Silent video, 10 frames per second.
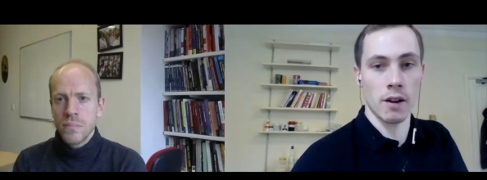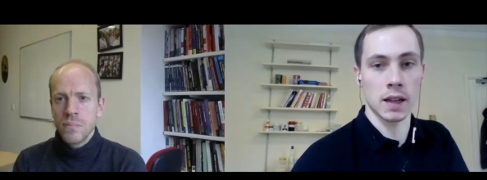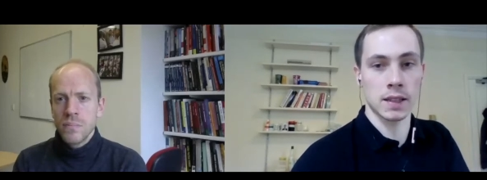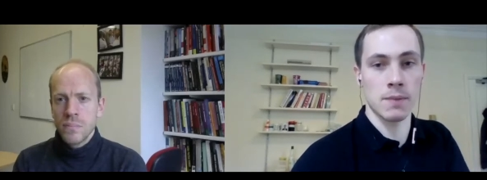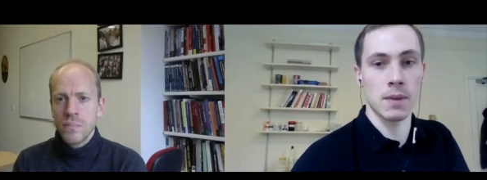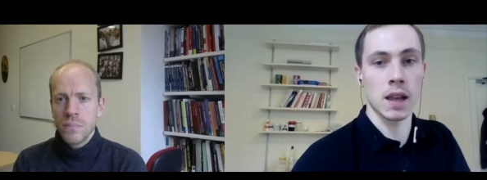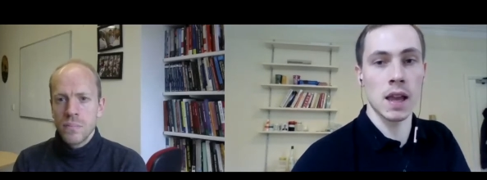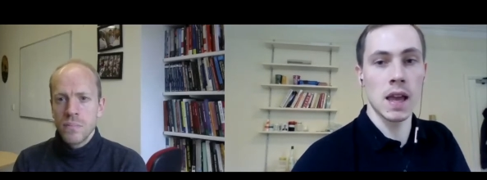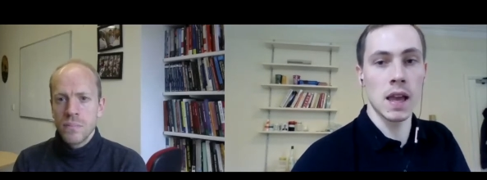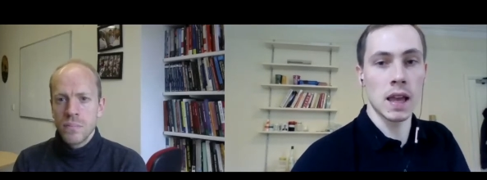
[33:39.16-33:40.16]
Speaker 1: academic.
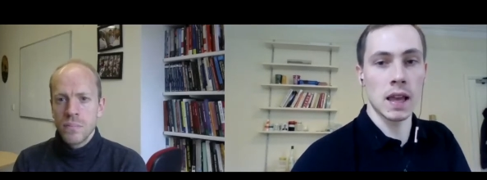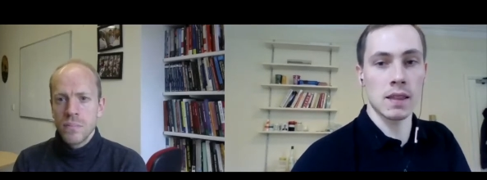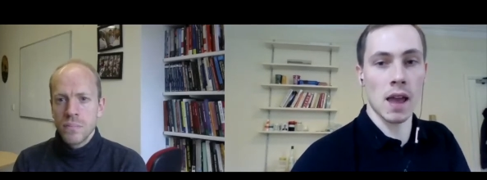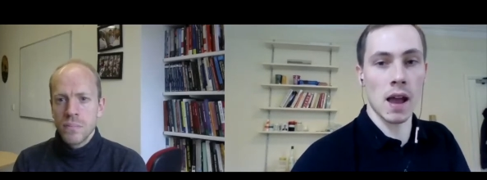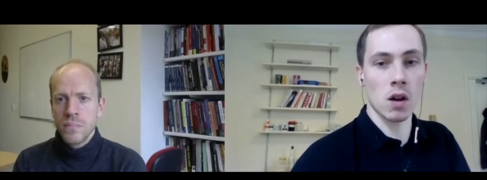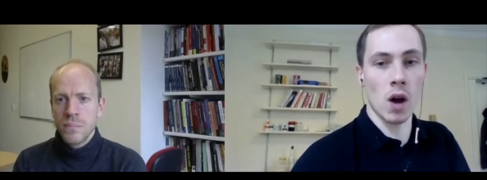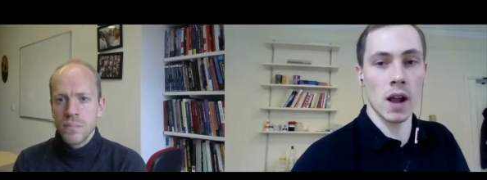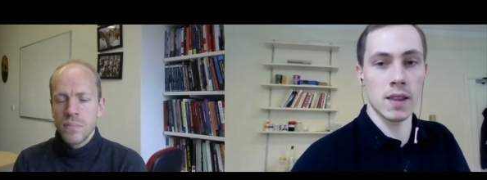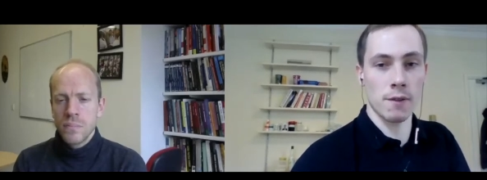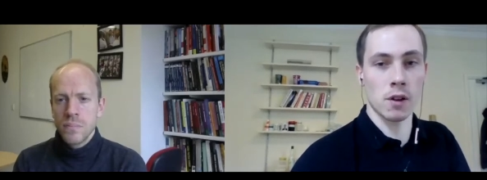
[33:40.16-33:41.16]
Is that
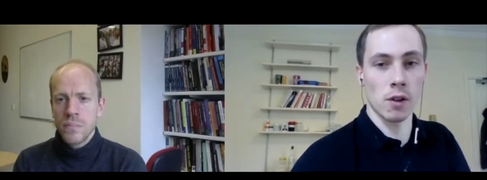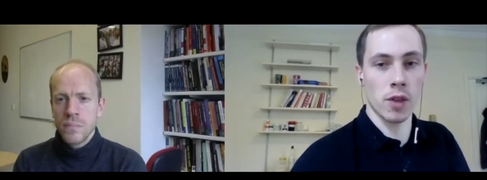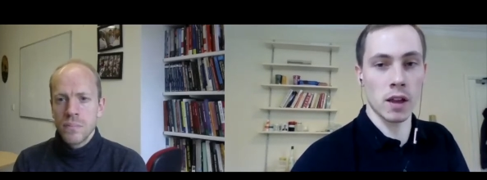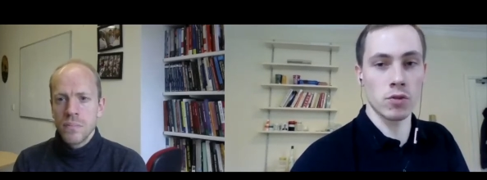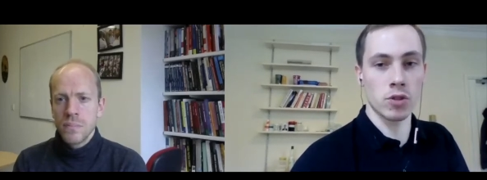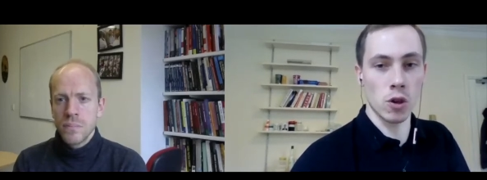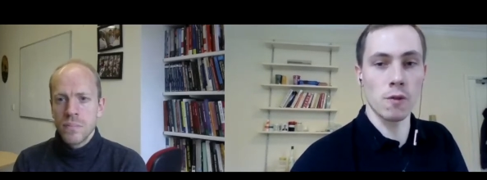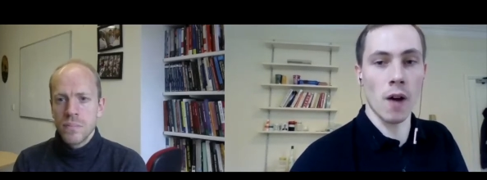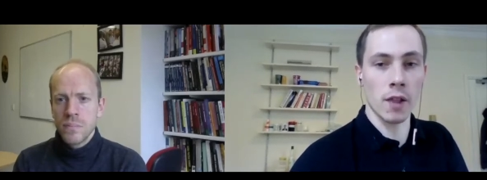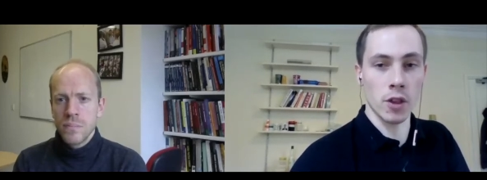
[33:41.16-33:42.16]
quite a difficult thing? Do
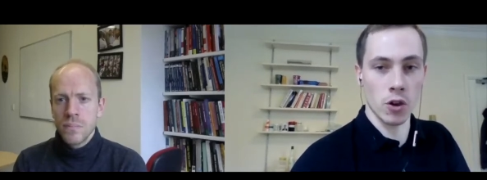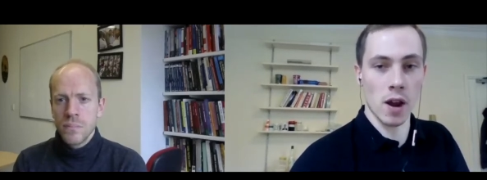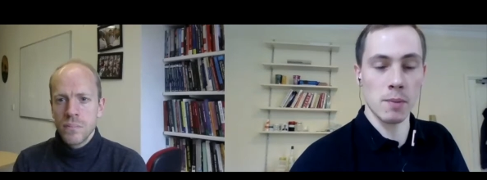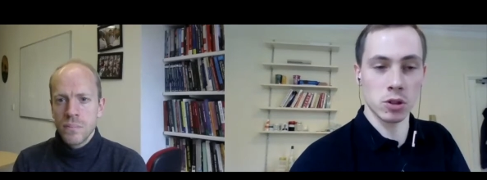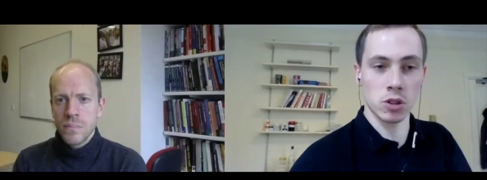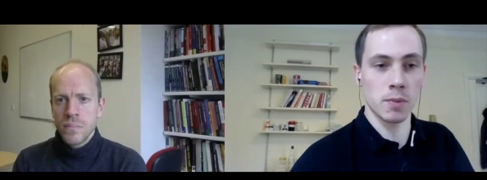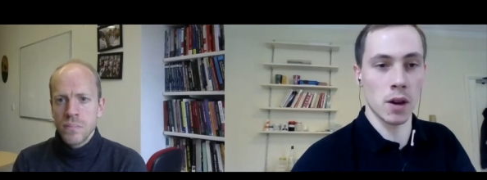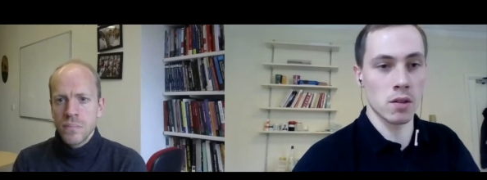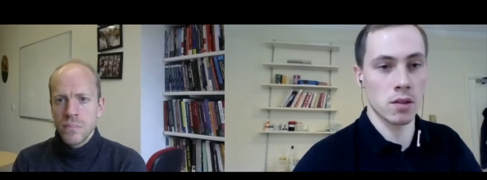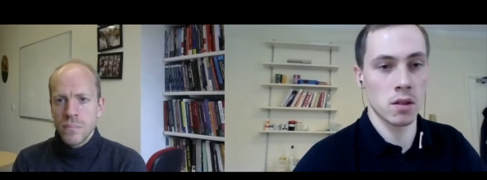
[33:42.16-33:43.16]
you find that you're able to do
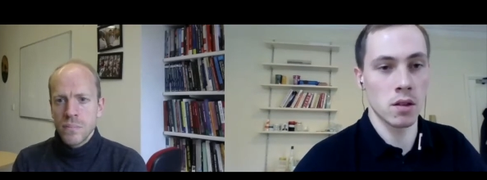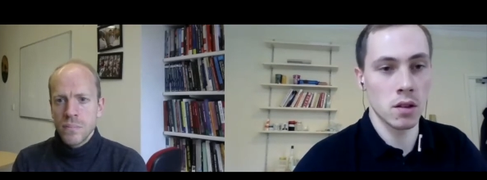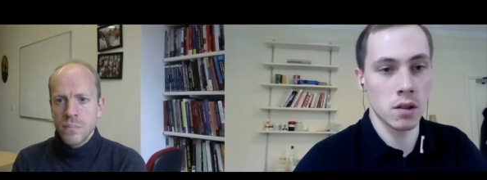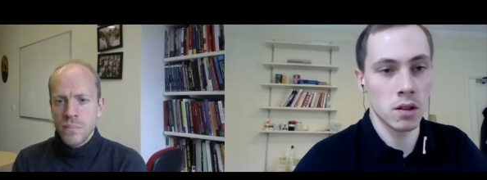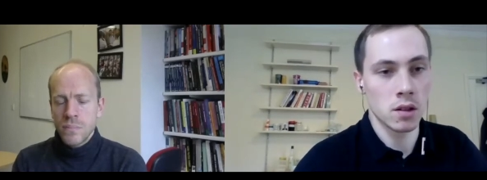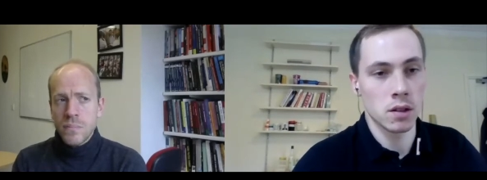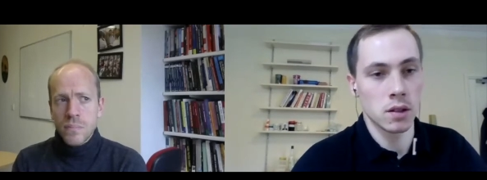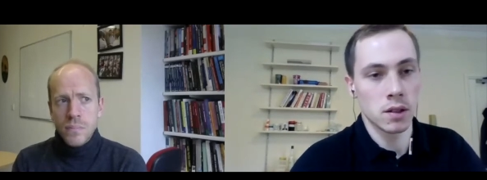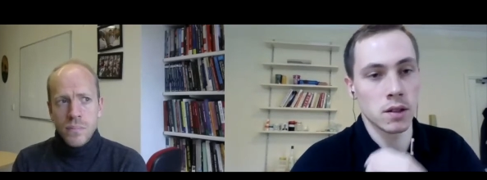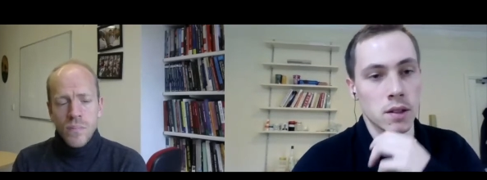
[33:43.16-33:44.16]
both?
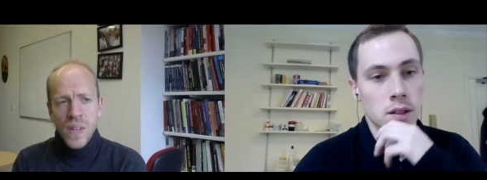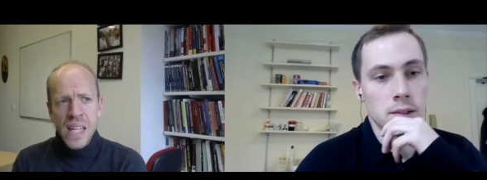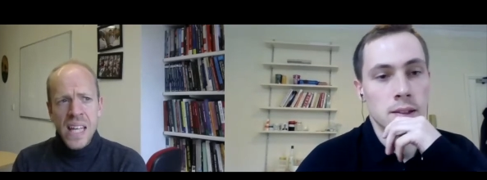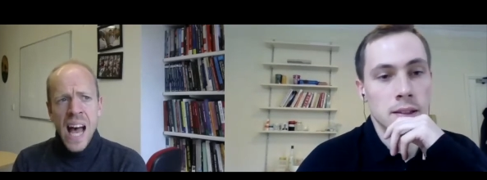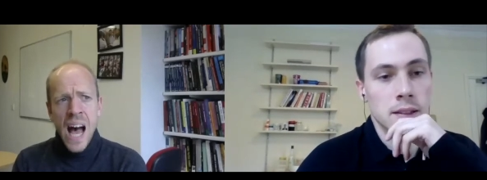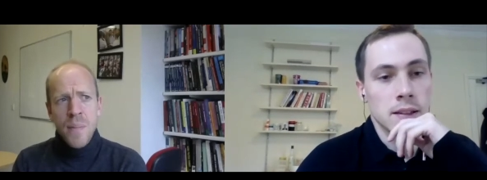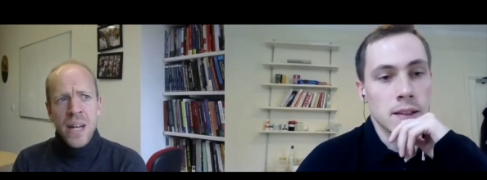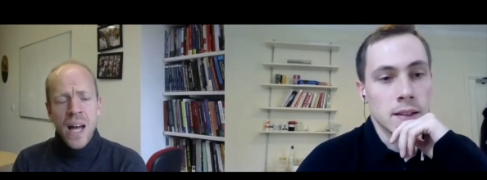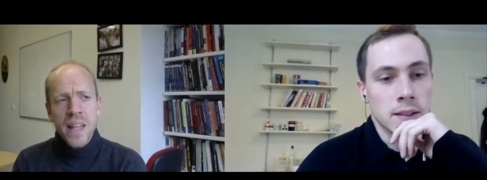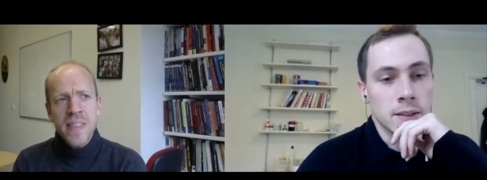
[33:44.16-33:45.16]
Yeah, I
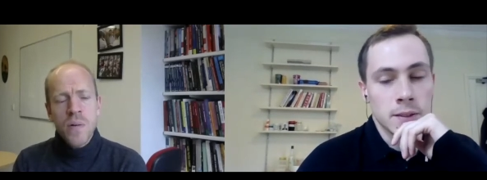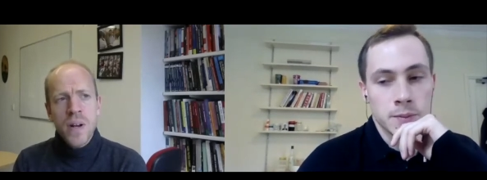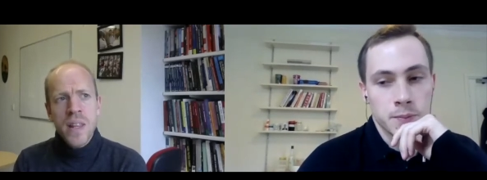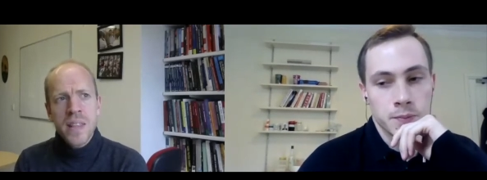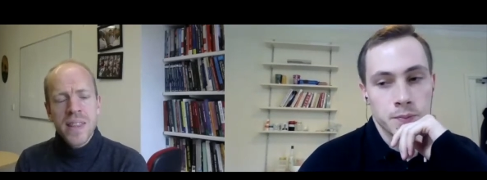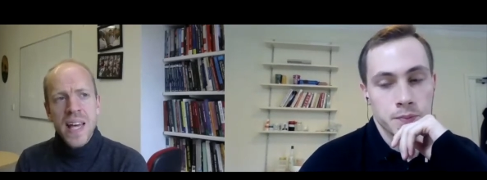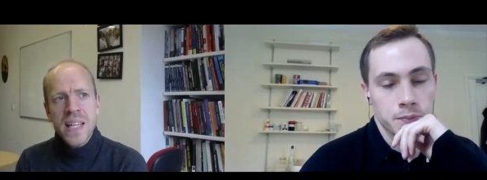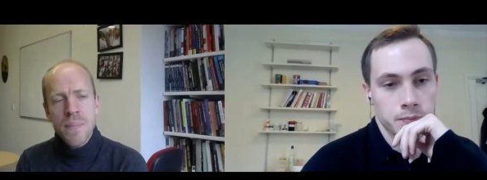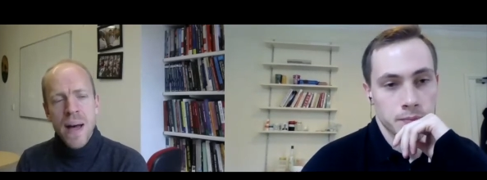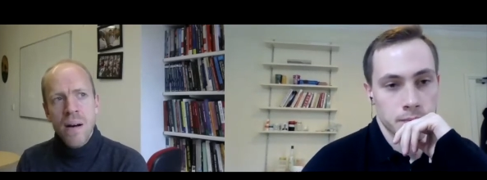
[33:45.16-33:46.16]
mean, I
Speaker 2: think one of the
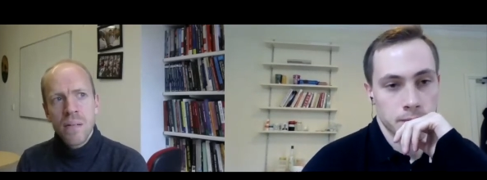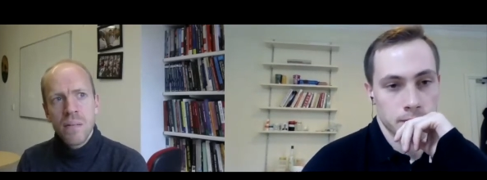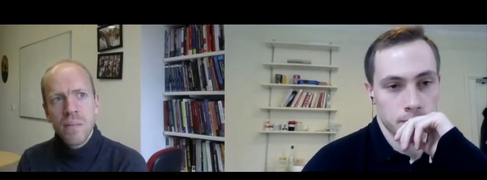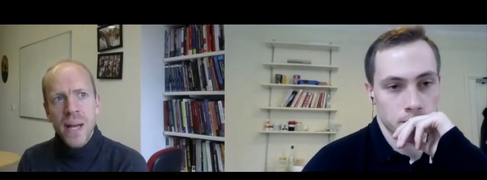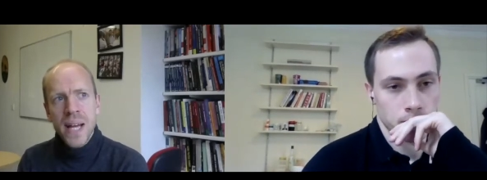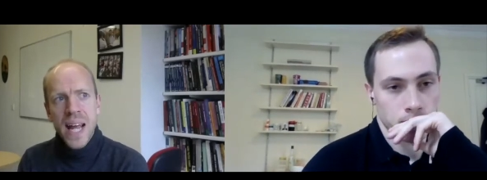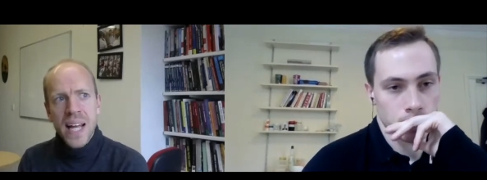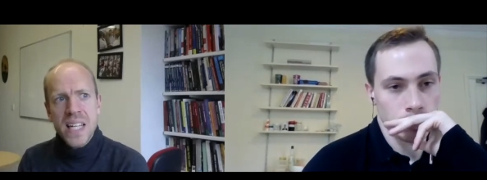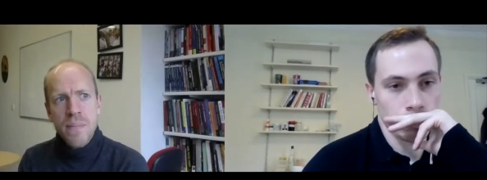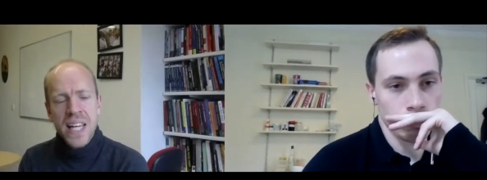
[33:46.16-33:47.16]
things about being an
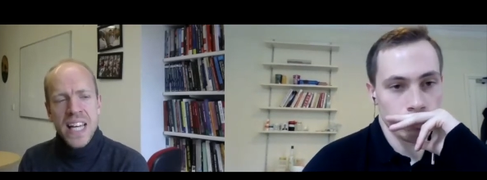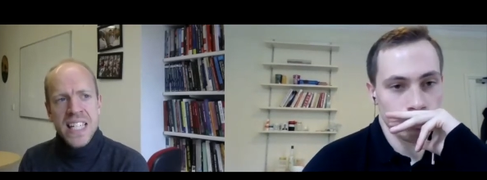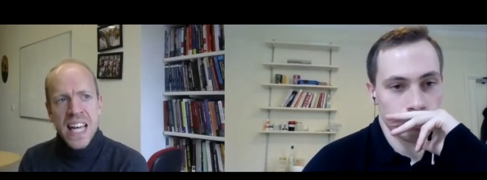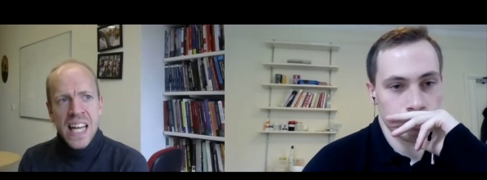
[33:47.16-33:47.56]
academic is